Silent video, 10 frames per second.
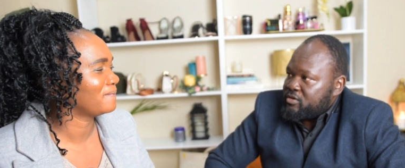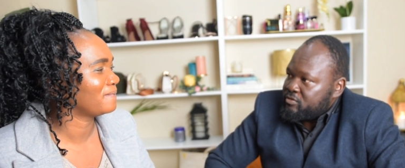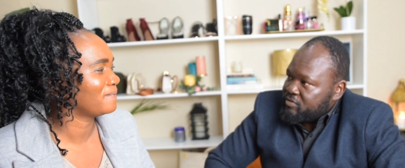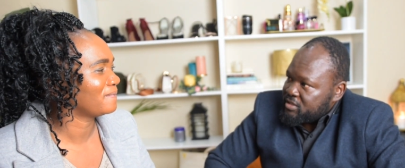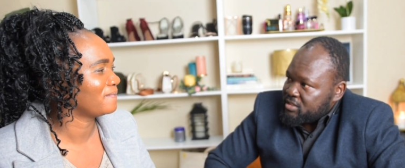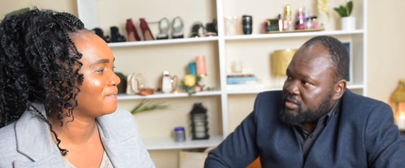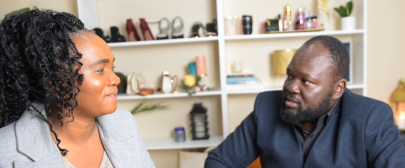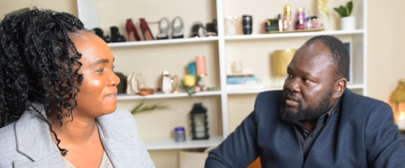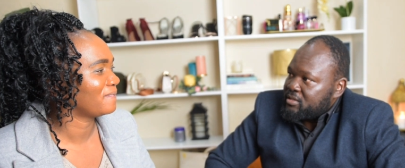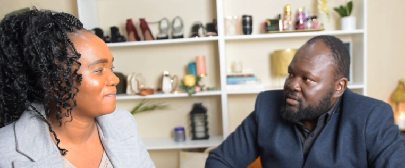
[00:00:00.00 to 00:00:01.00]
Speaker 1: had to
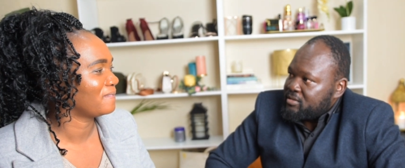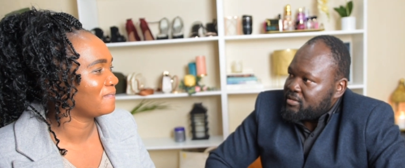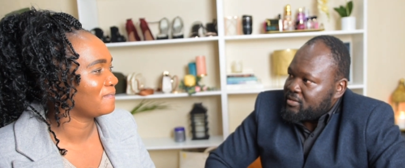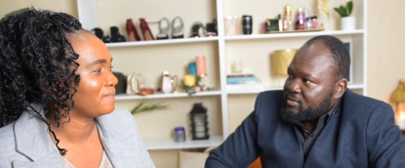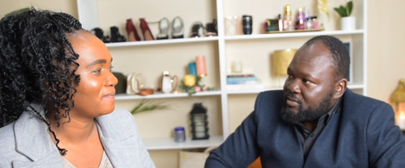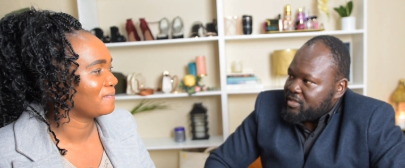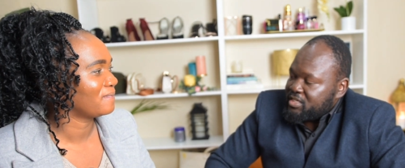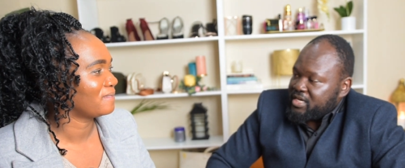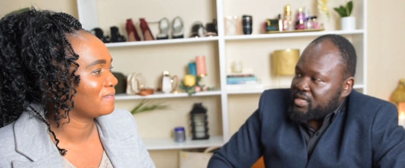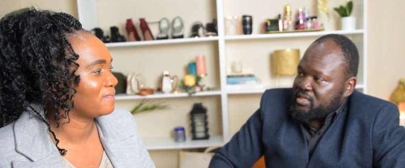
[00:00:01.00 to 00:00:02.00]
visit to
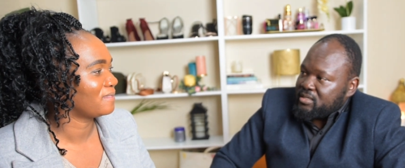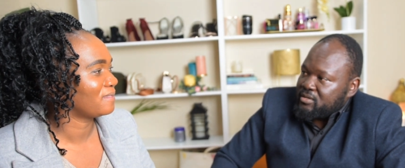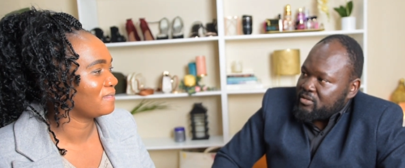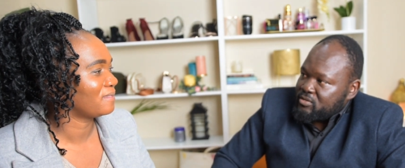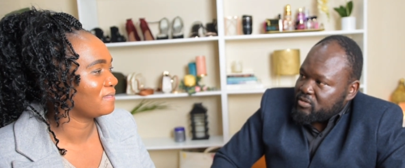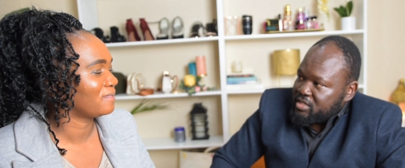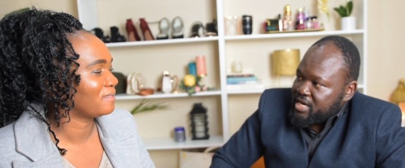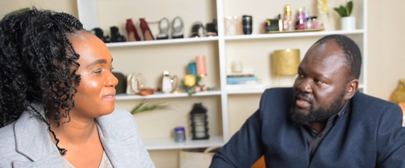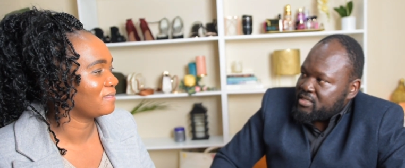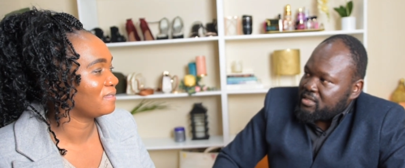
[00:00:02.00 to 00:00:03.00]
the church, to
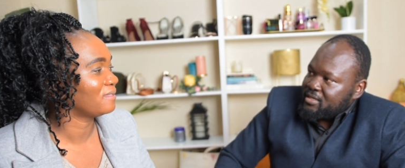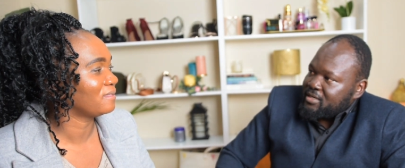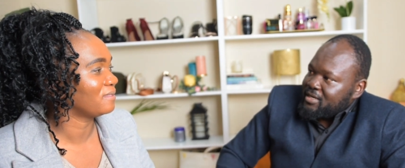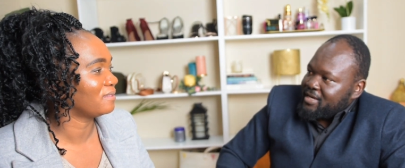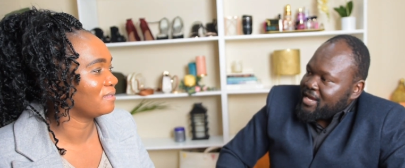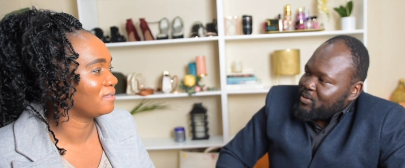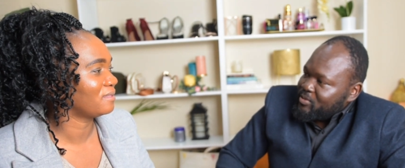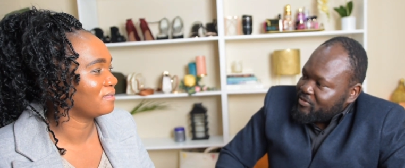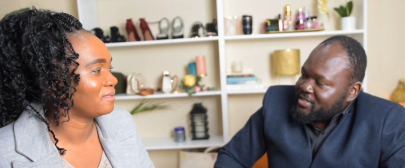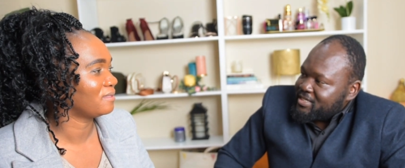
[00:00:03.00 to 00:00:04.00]
church, mm. and
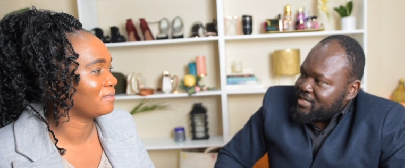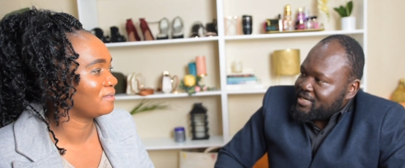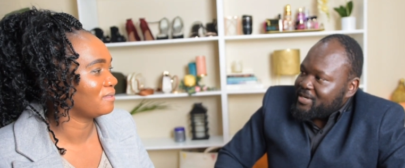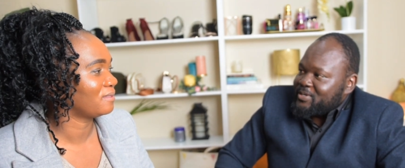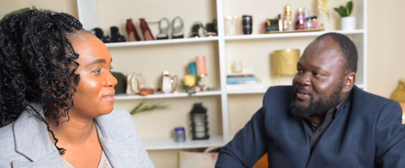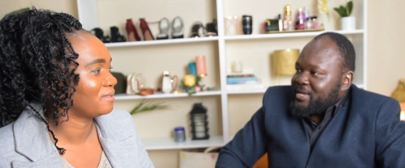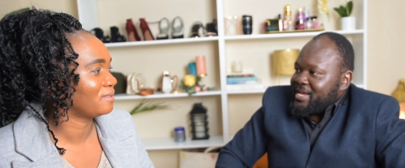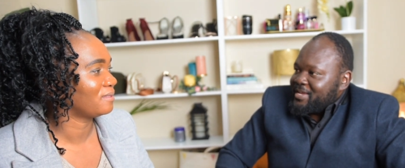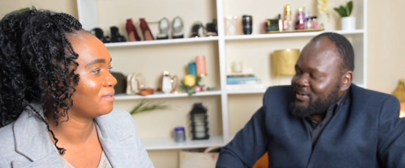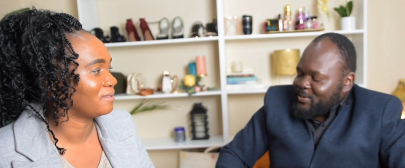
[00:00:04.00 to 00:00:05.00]
we visited and we saw
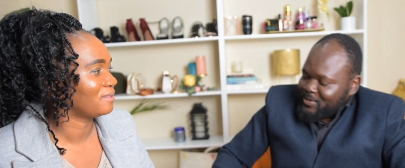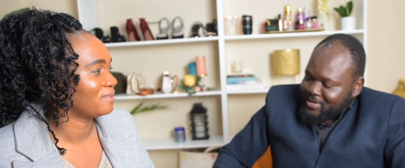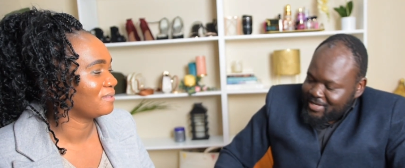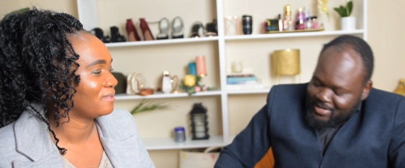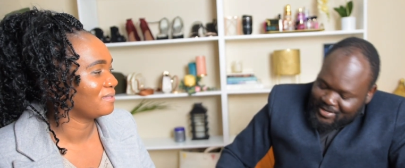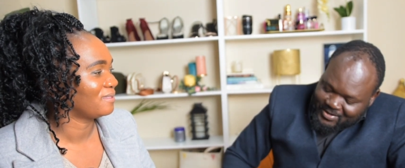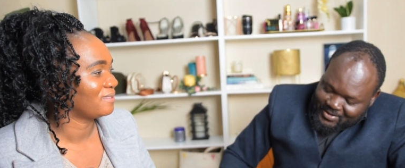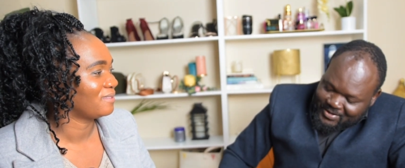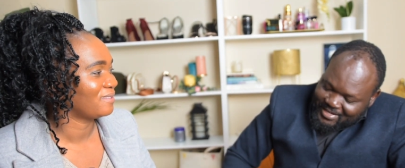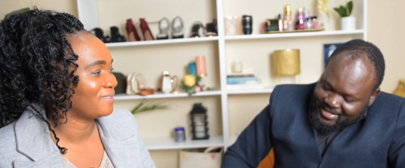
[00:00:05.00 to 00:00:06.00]
like you know
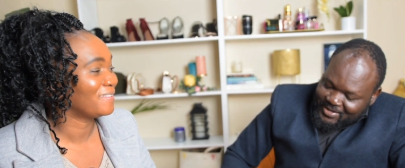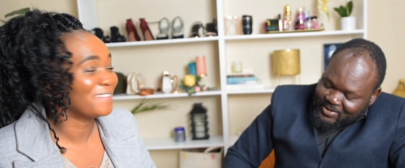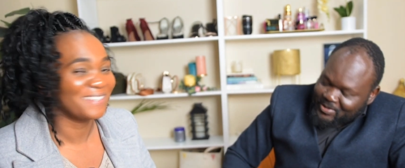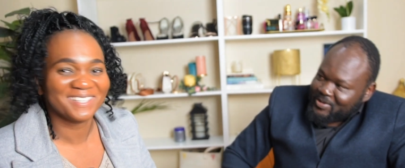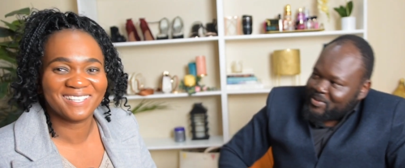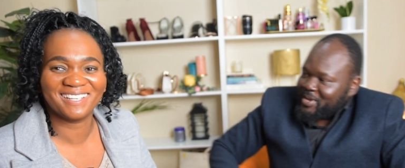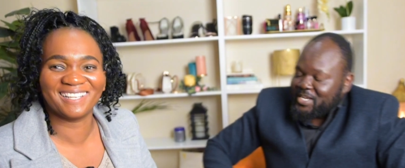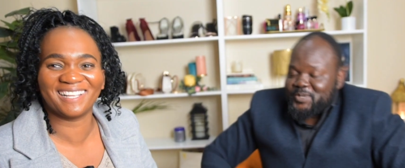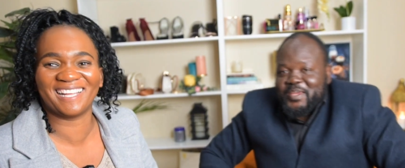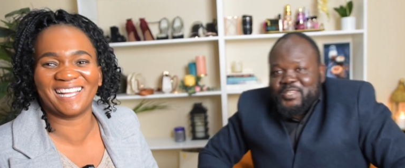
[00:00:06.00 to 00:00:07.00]
you, you
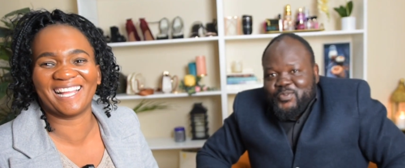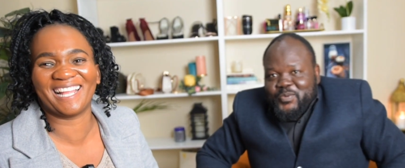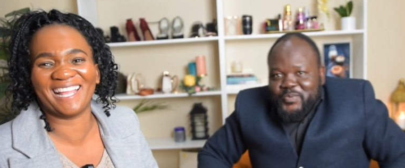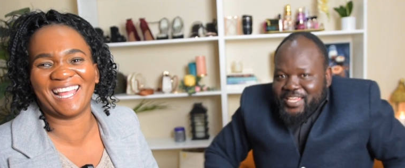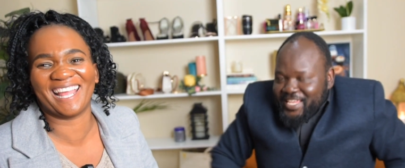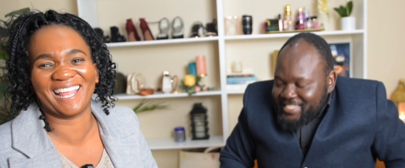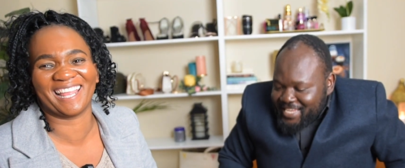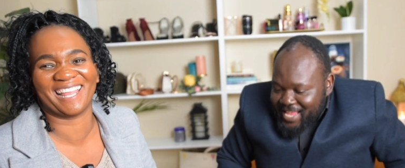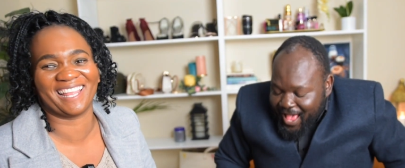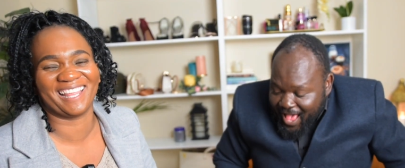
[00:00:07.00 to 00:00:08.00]
make space for me and
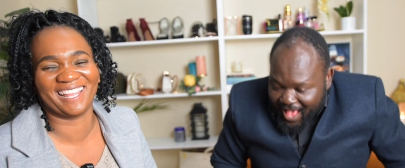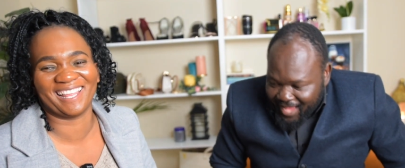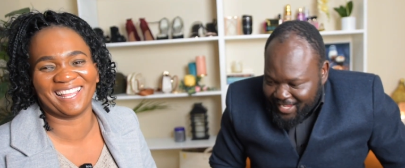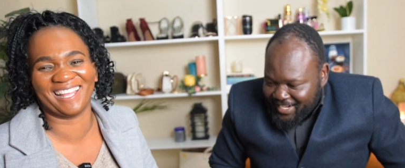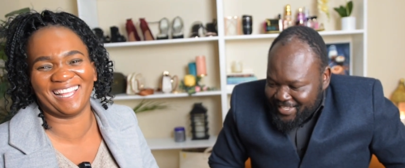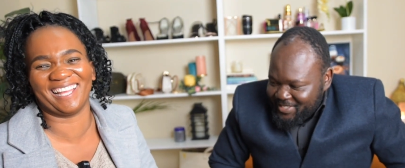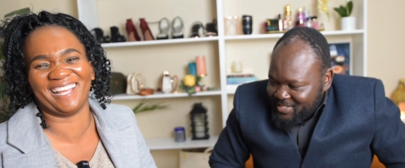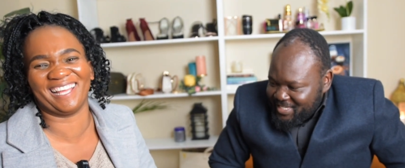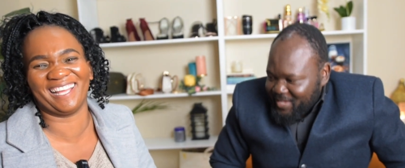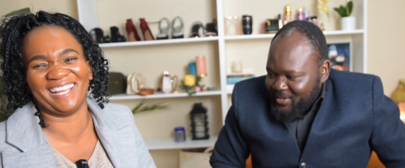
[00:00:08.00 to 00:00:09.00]
say that ah
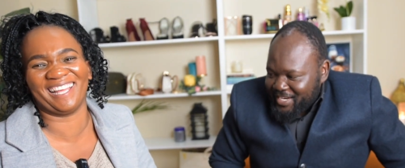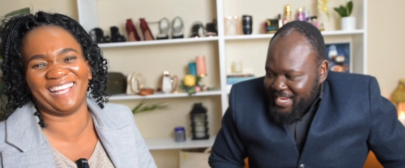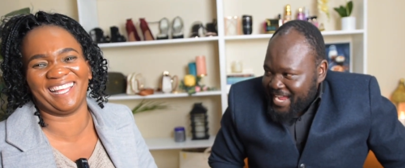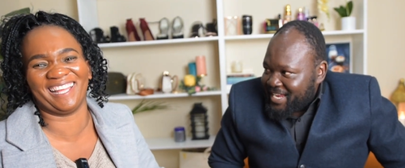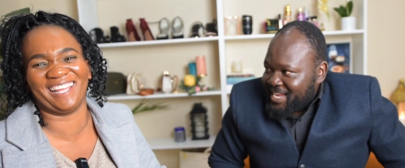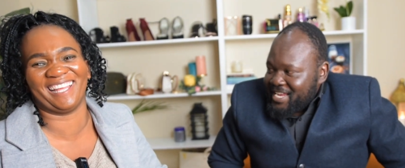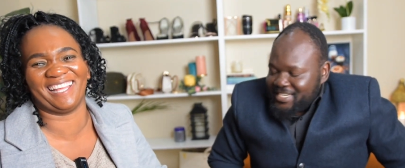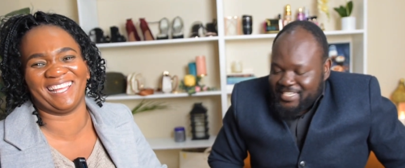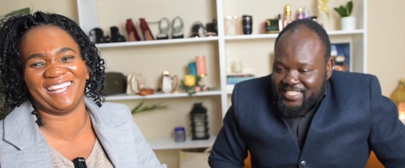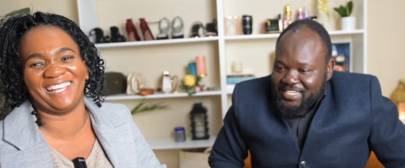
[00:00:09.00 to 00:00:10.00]

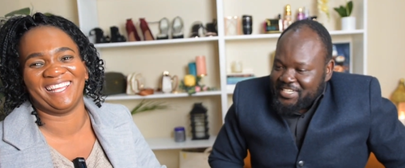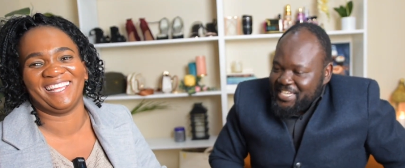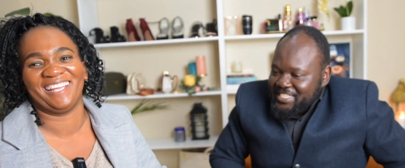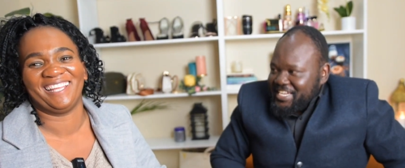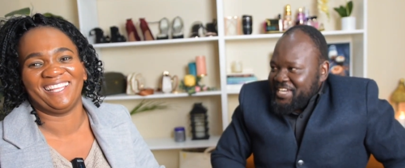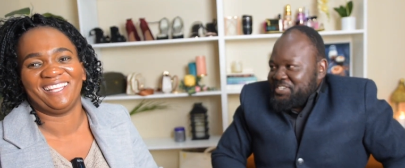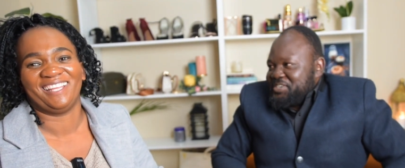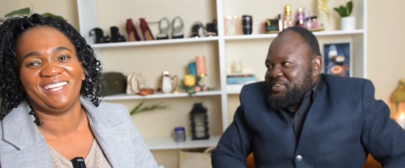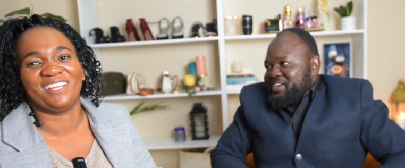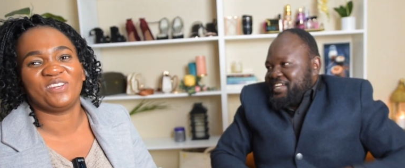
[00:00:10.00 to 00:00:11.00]
this yeah, she's interested
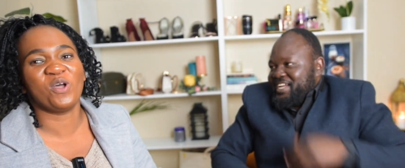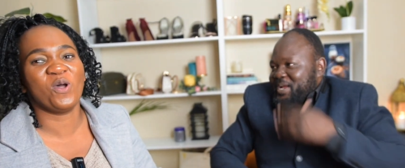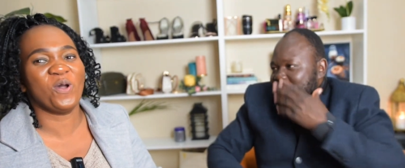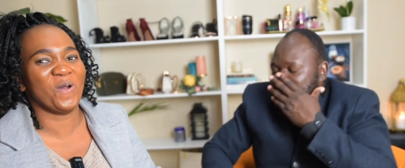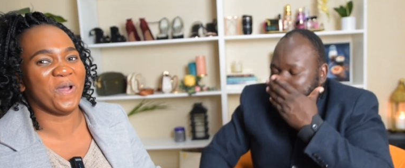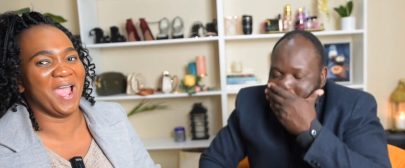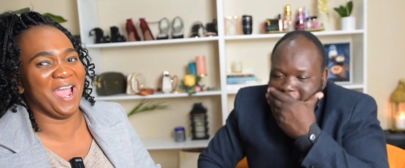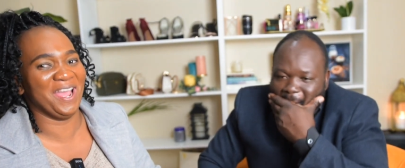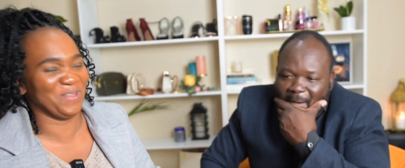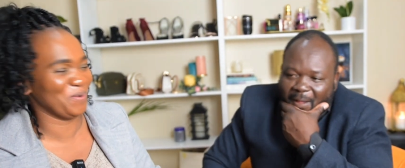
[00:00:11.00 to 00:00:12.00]
you know no